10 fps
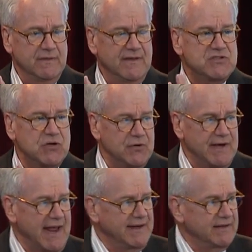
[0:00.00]
that's
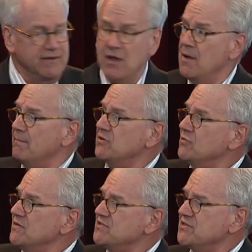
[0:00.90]
created
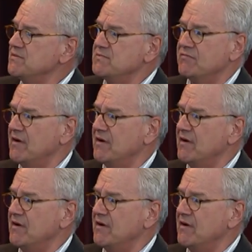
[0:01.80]
between systems of